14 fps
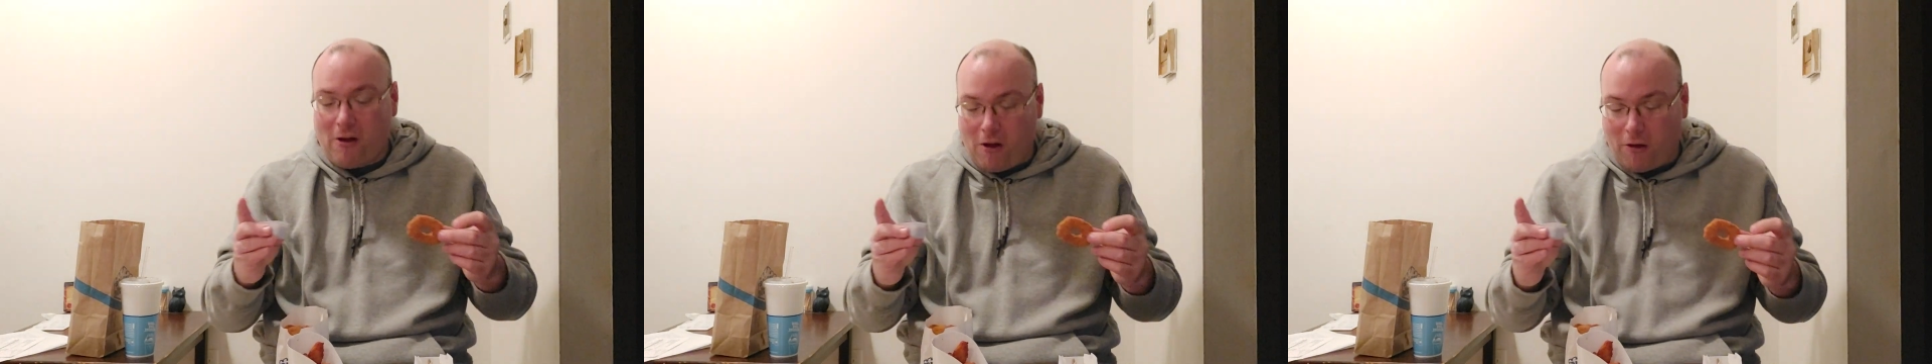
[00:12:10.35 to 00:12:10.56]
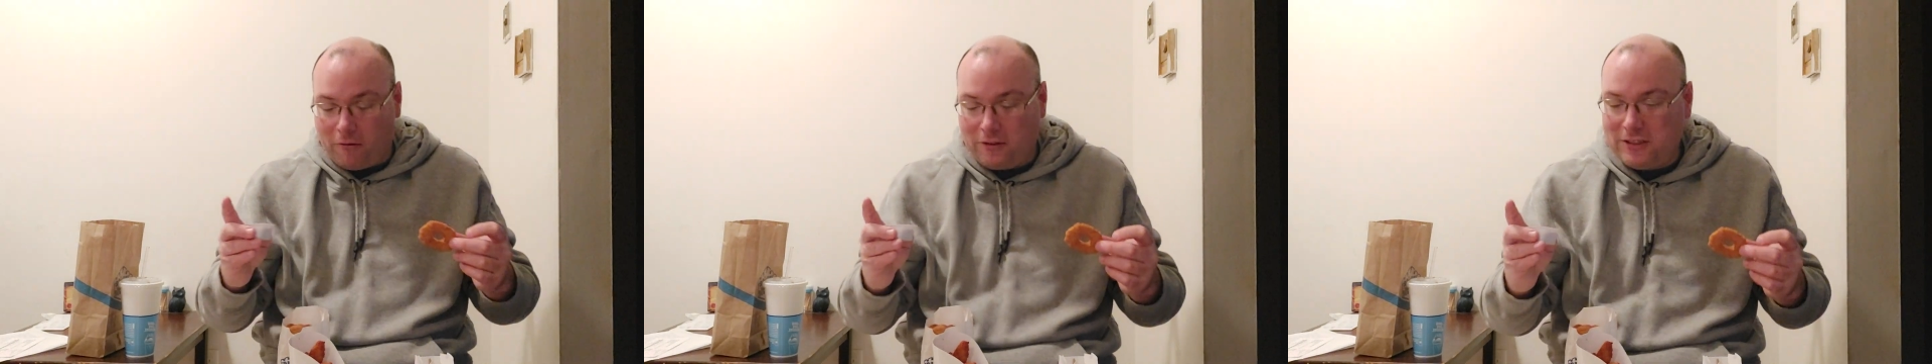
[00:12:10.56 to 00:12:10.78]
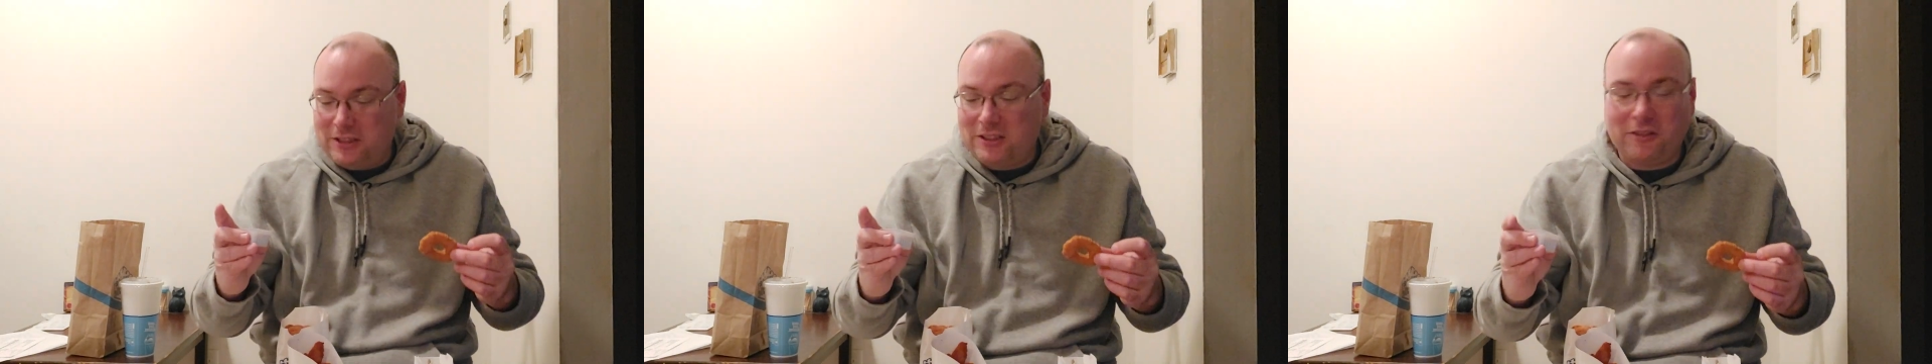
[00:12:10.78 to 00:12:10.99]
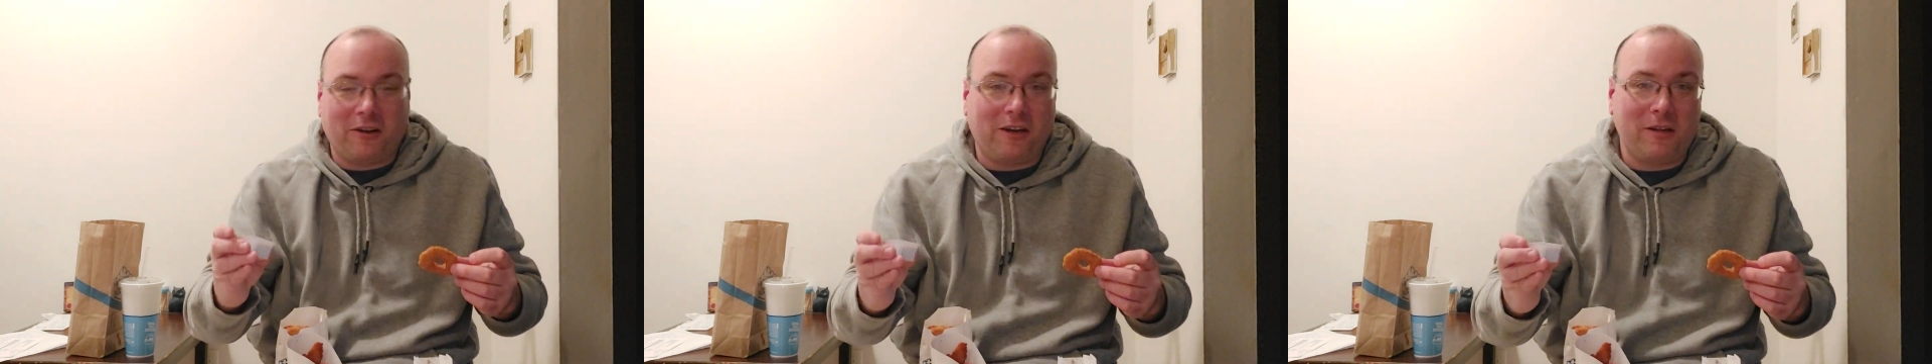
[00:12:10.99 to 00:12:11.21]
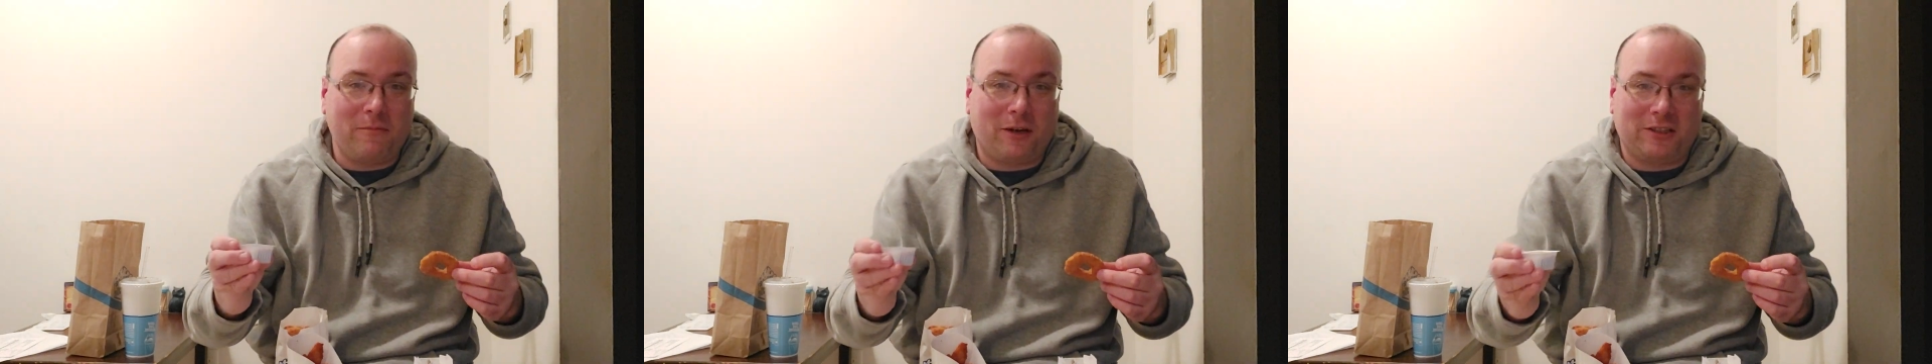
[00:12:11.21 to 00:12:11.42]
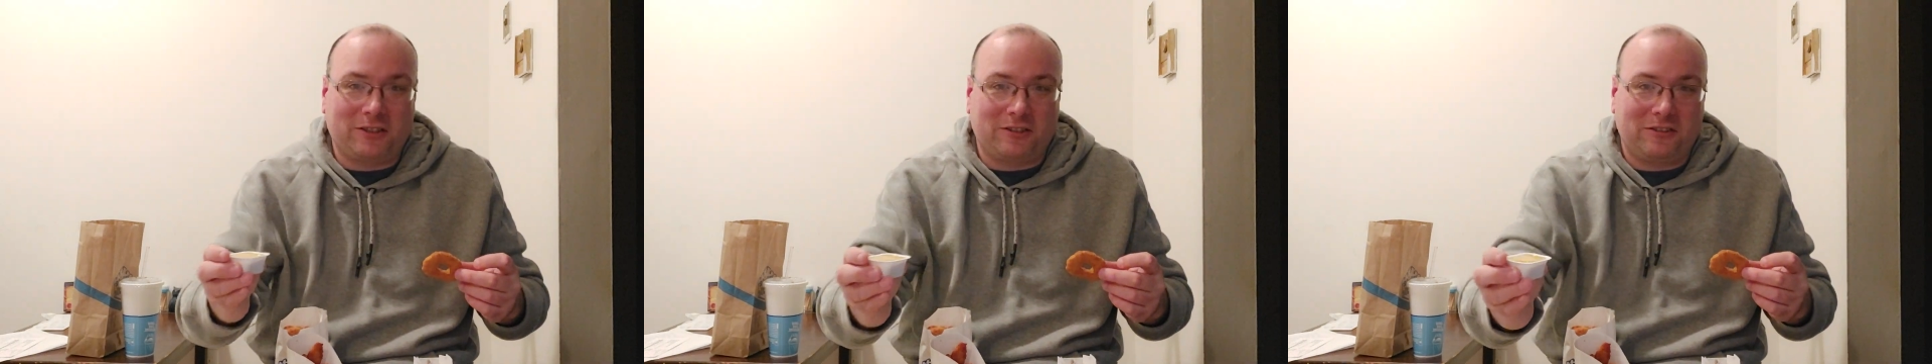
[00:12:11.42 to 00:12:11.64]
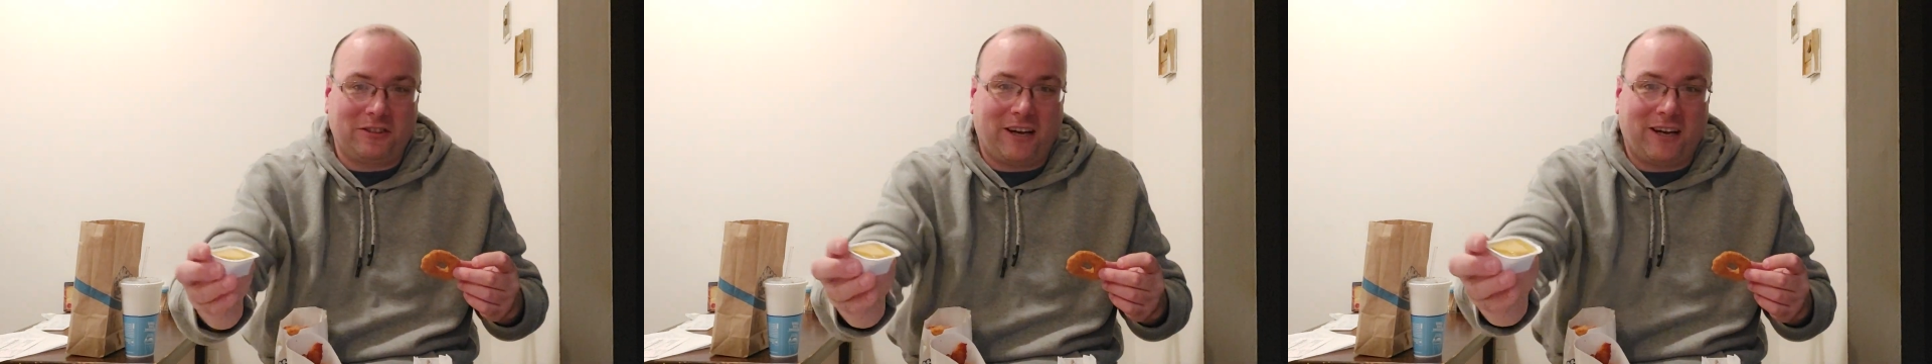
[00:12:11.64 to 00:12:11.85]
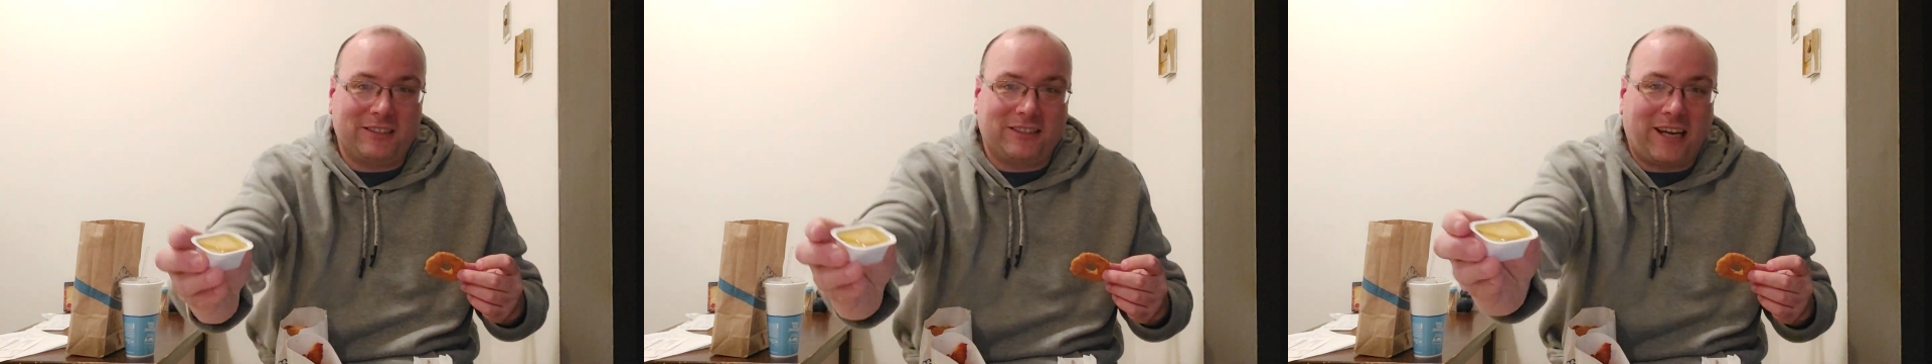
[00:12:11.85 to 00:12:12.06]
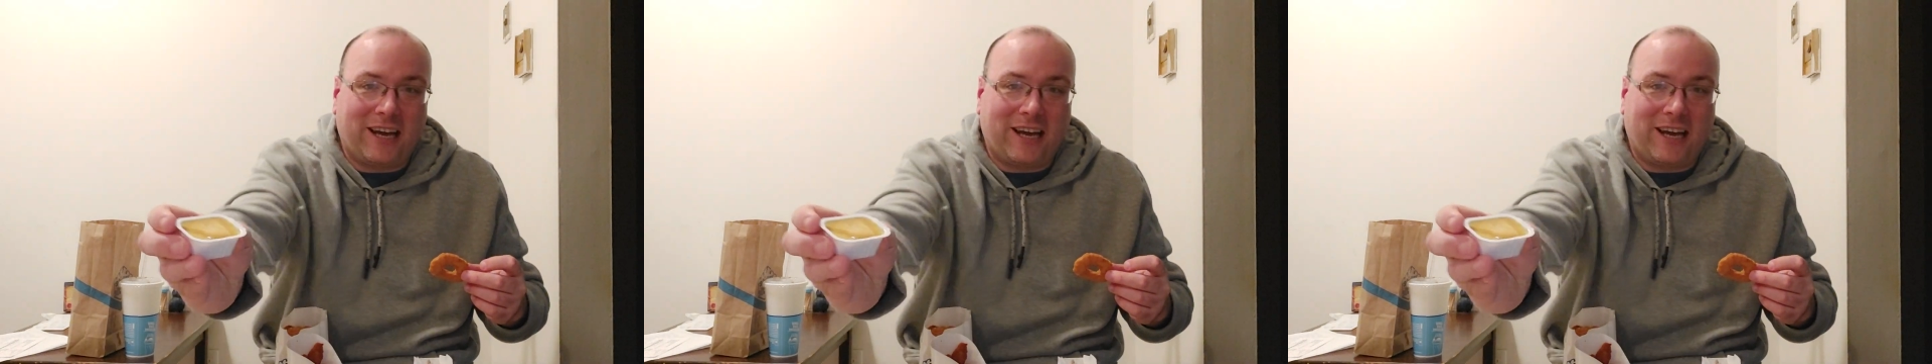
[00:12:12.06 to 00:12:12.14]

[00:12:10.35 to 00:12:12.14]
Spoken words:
Oh, this is their honey mustard sauce.